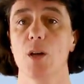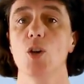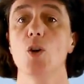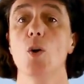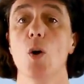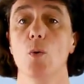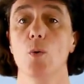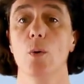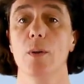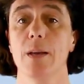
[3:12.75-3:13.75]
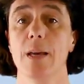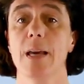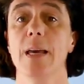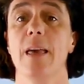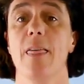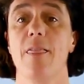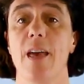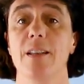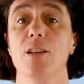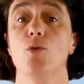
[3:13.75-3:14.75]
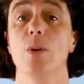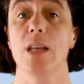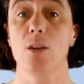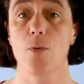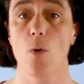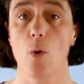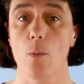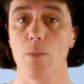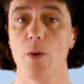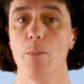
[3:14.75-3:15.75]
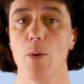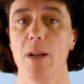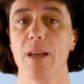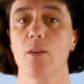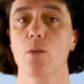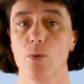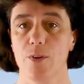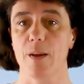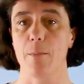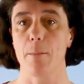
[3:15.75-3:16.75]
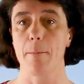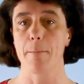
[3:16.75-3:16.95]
Your goal is then to inform the public through them.